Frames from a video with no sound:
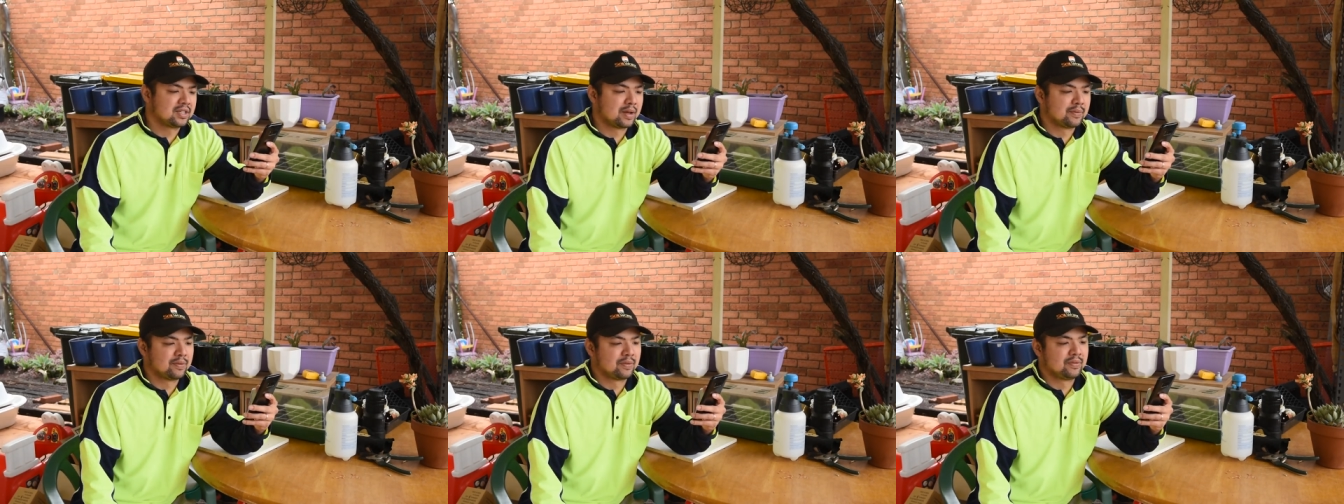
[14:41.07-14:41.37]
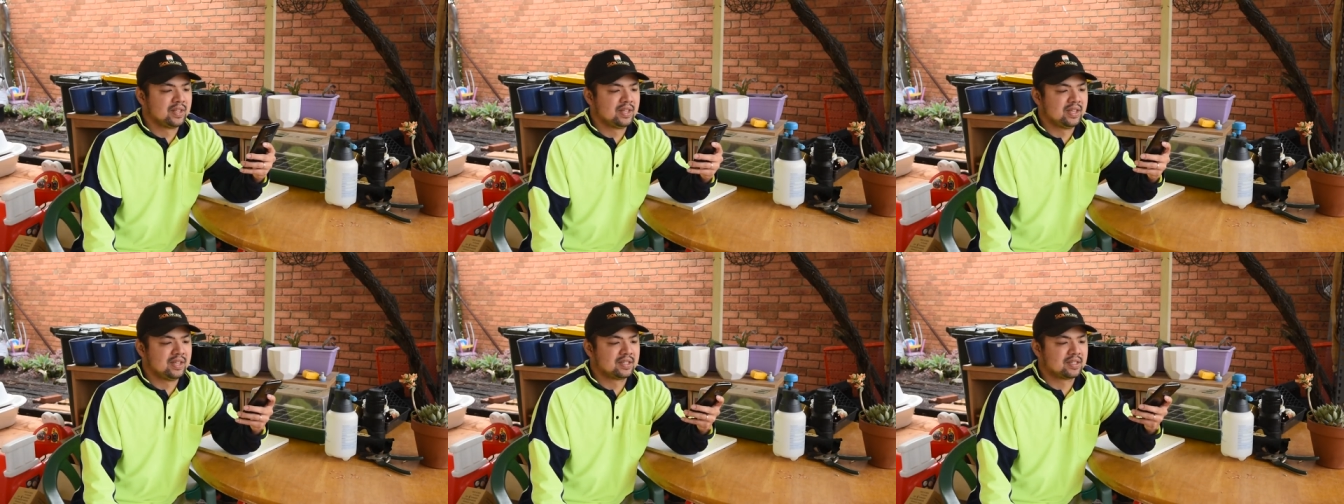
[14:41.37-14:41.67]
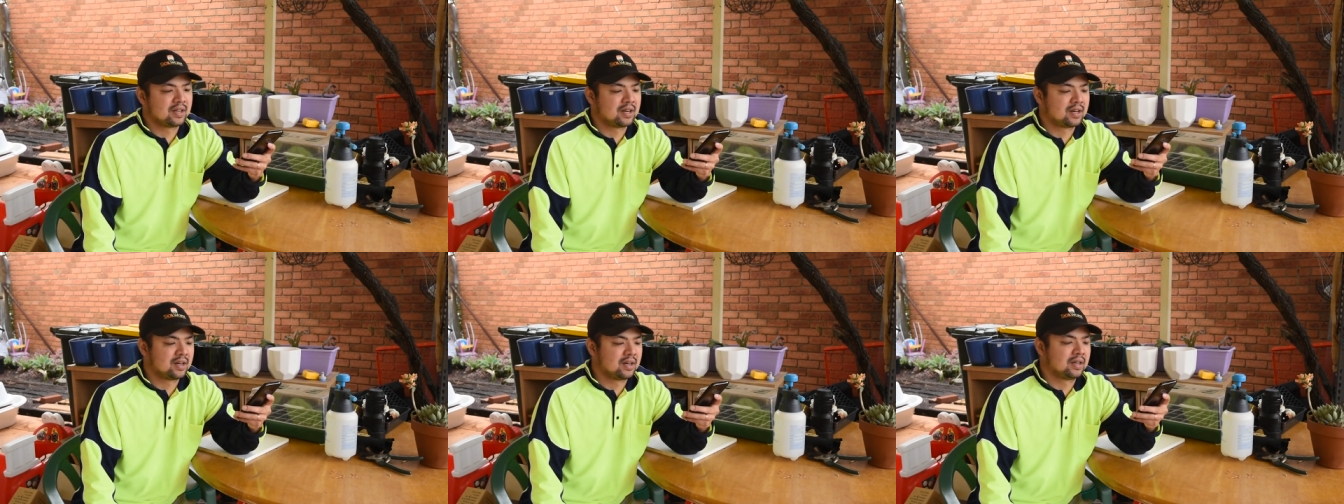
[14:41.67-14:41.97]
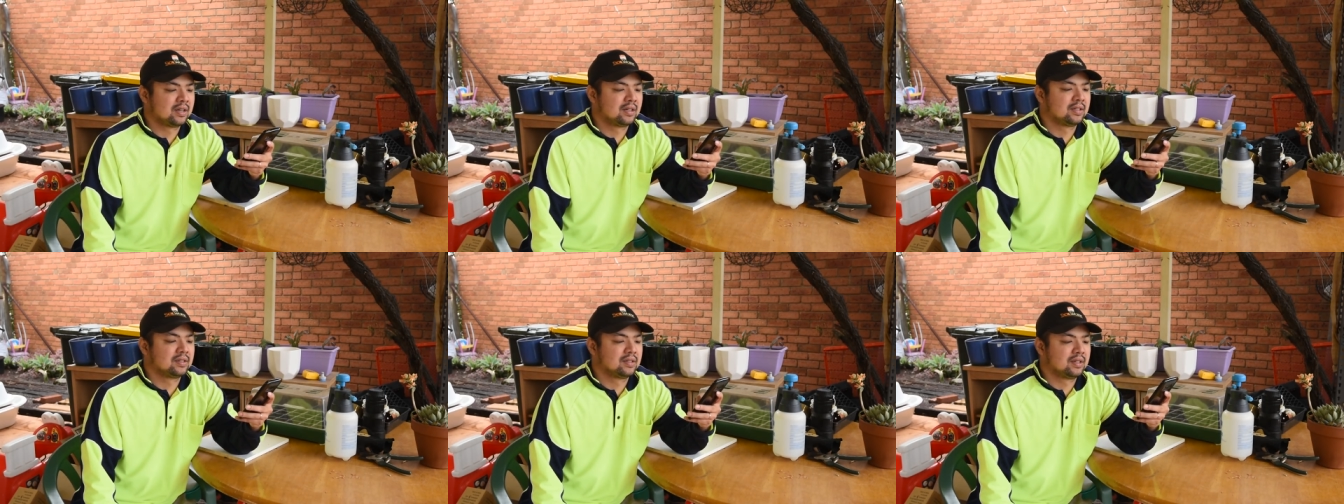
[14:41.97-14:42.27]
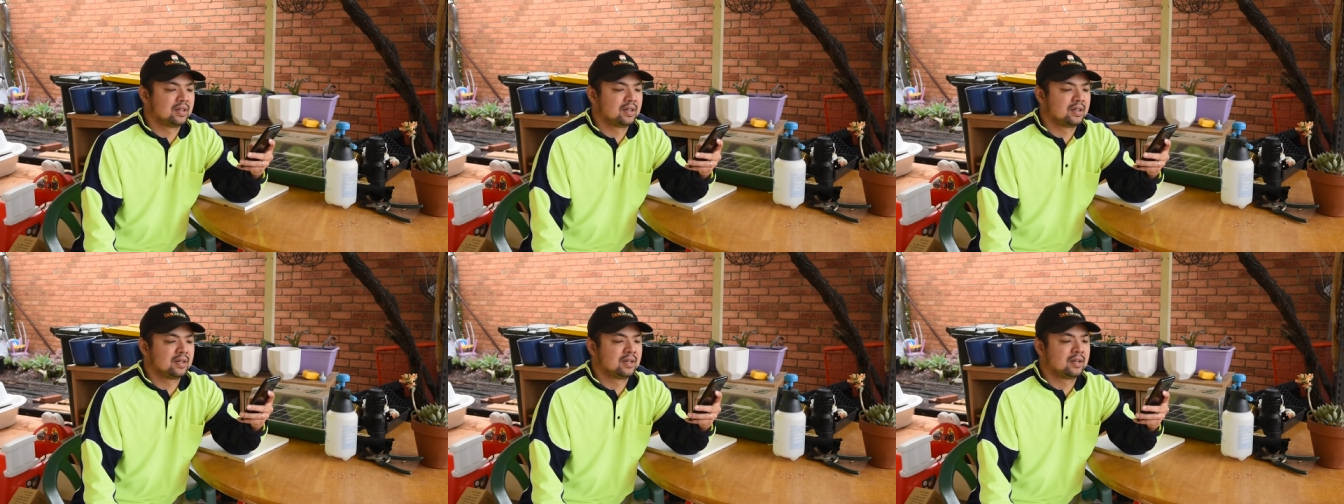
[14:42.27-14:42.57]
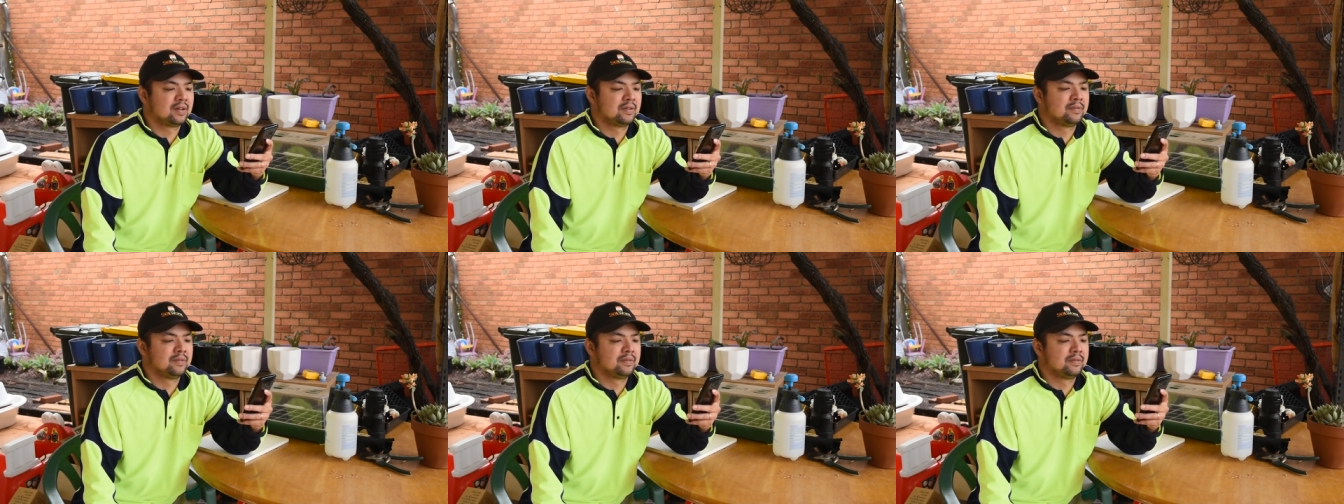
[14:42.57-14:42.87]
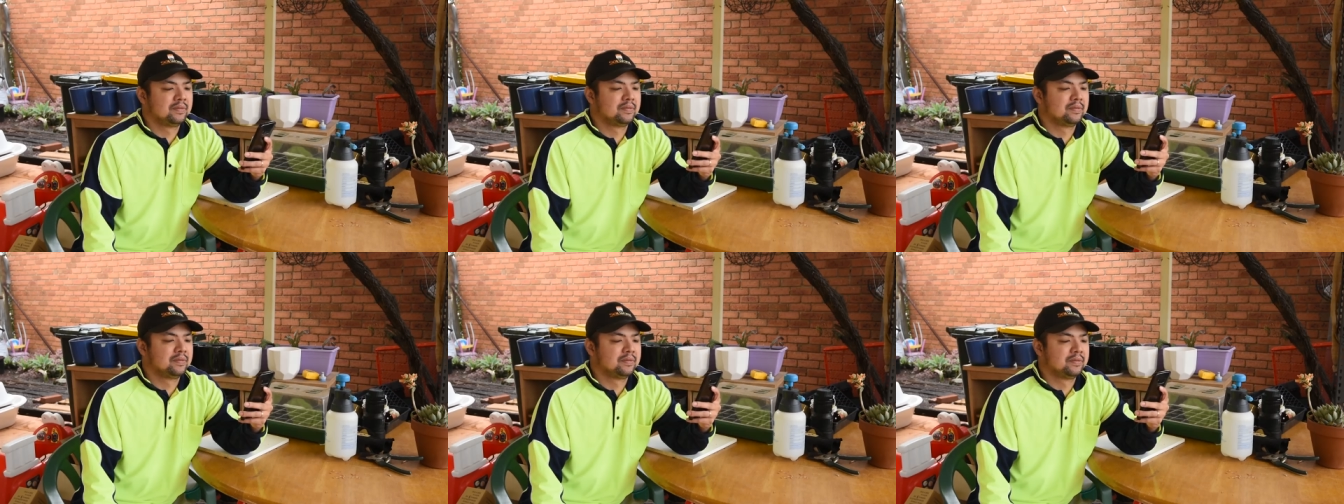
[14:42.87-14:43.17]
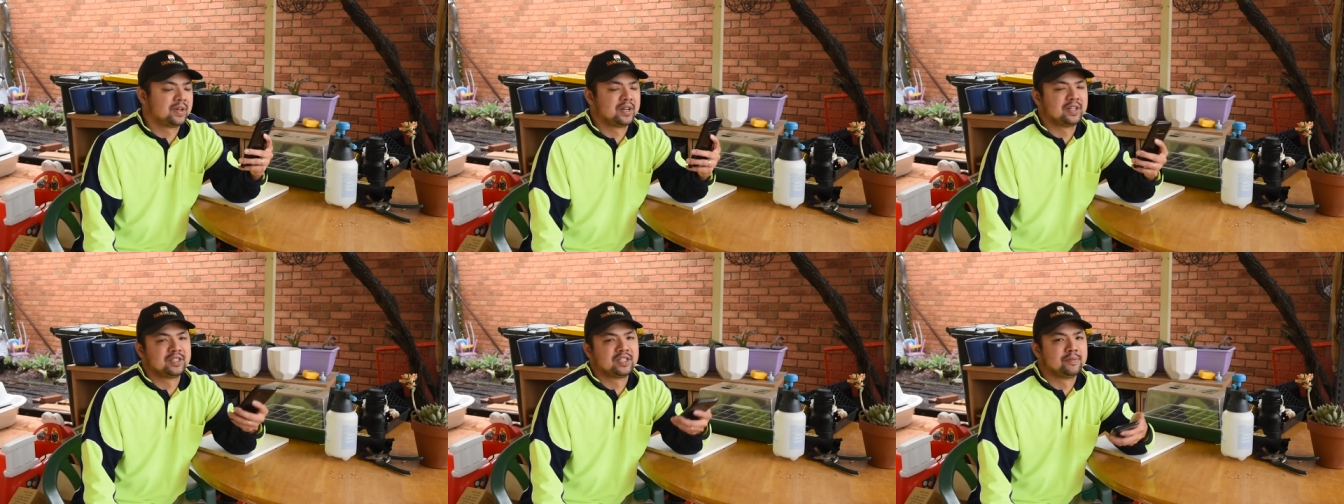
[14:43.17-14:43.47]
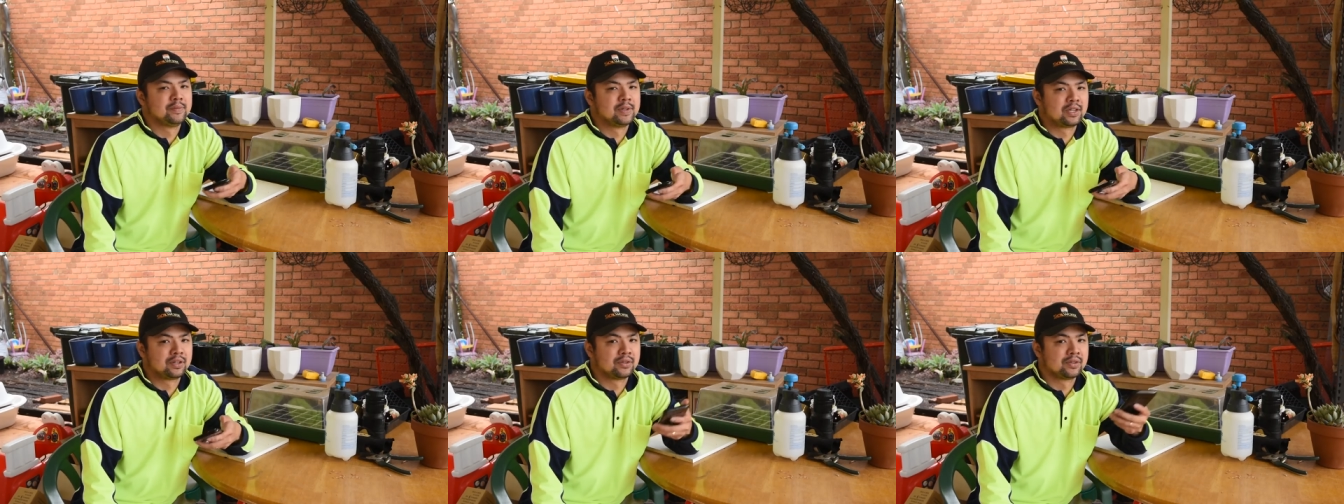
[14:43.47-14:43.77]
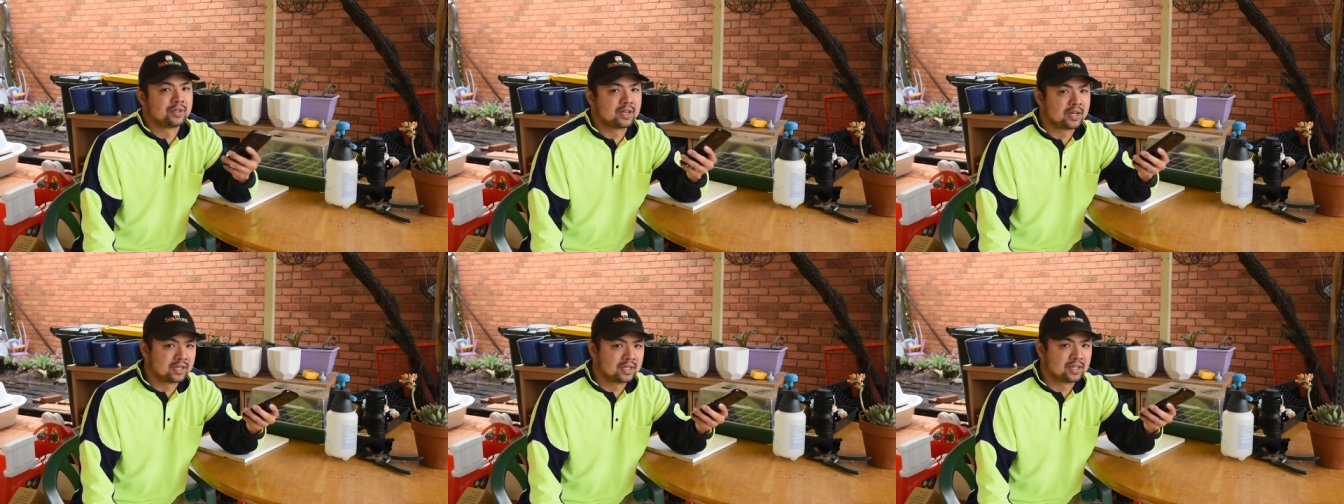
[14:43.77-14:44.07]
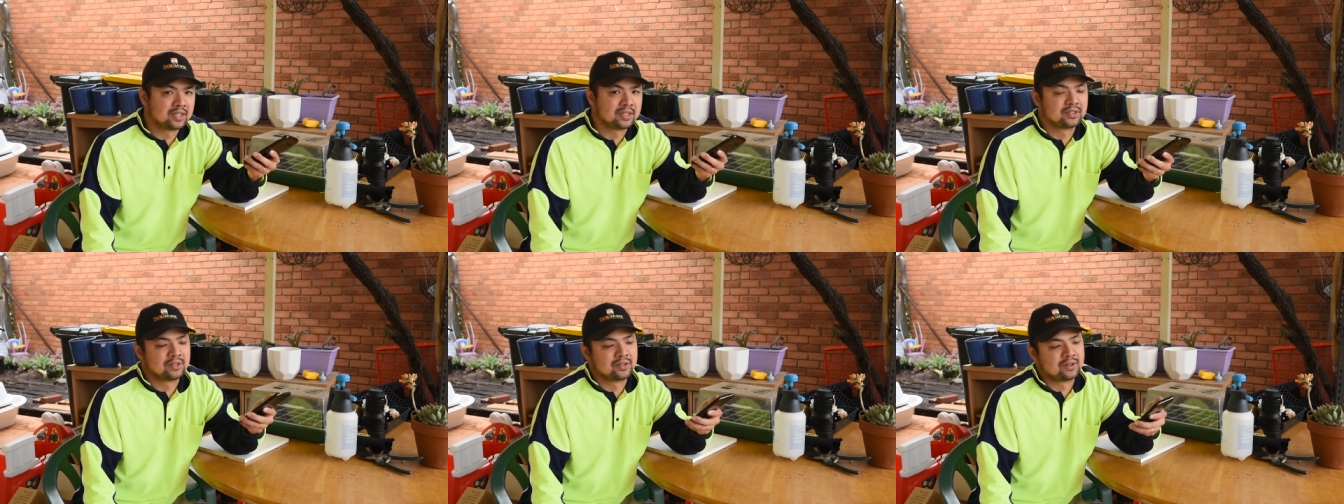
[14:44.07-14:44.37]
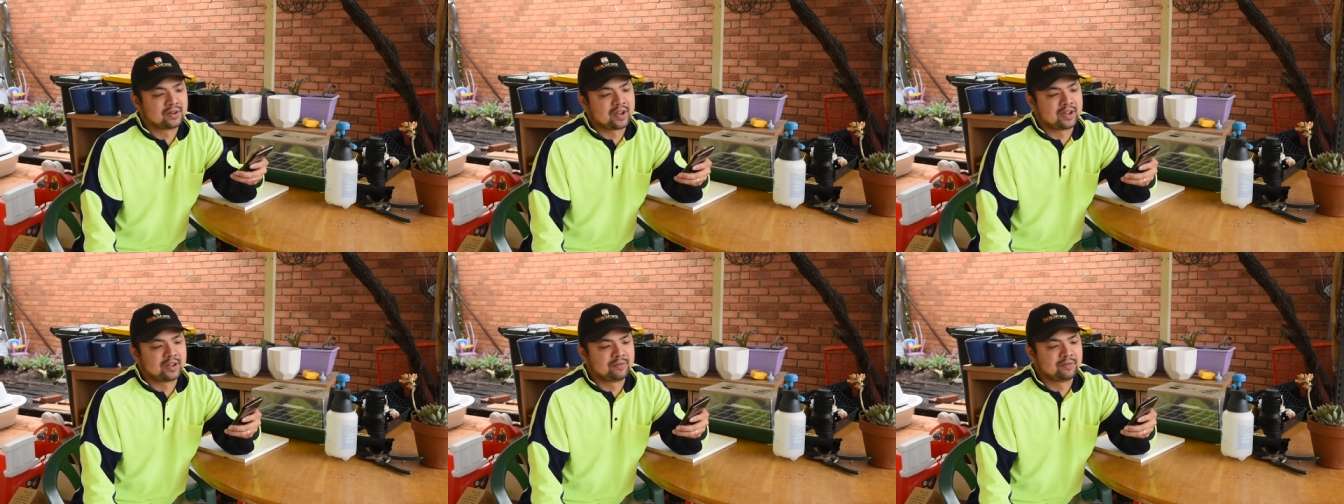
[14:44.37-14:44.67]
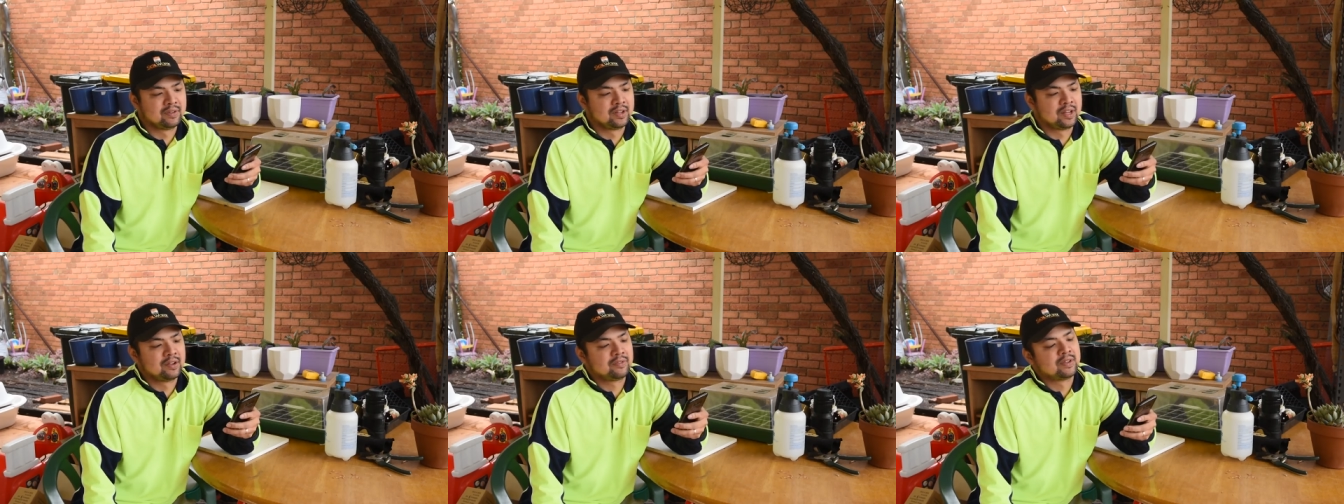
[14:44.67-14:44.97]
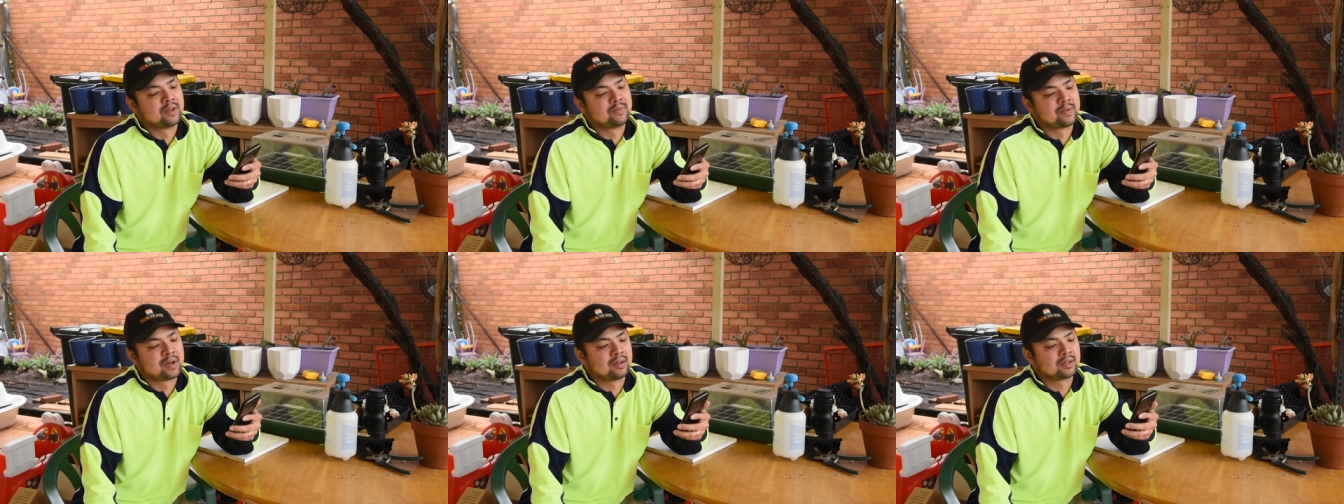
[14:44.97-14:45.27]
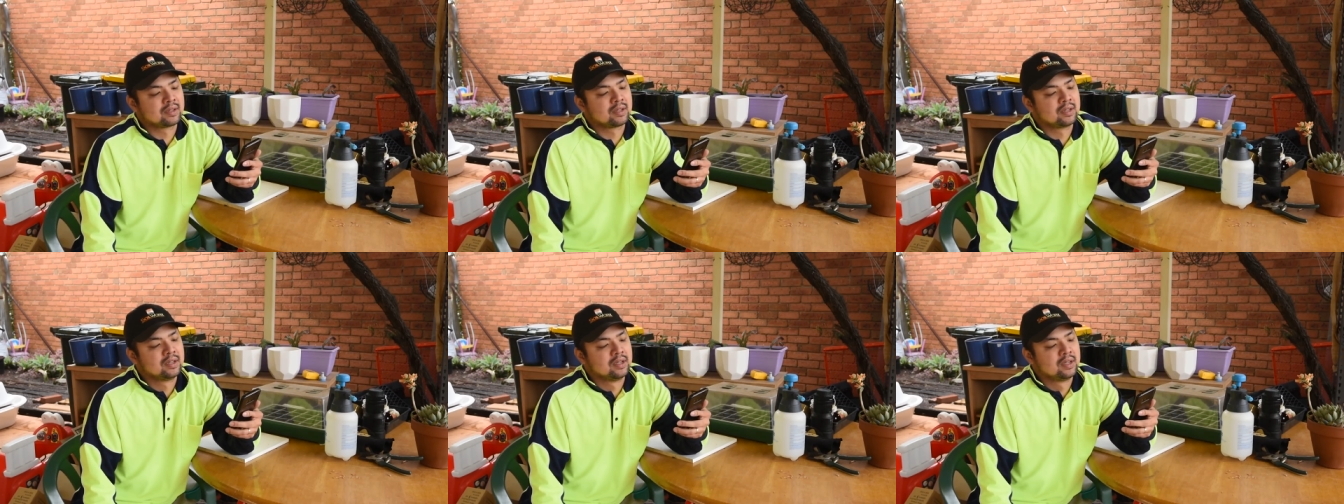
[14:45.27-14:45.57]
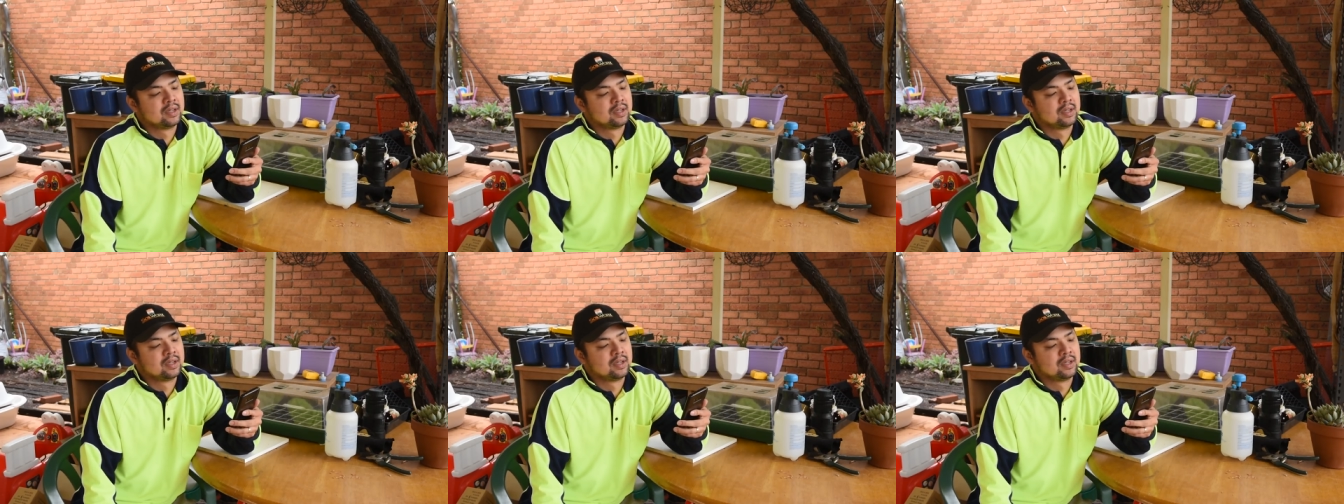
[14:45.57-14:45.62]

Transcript: Some of these are uh, very similar to the others, so I have left them out.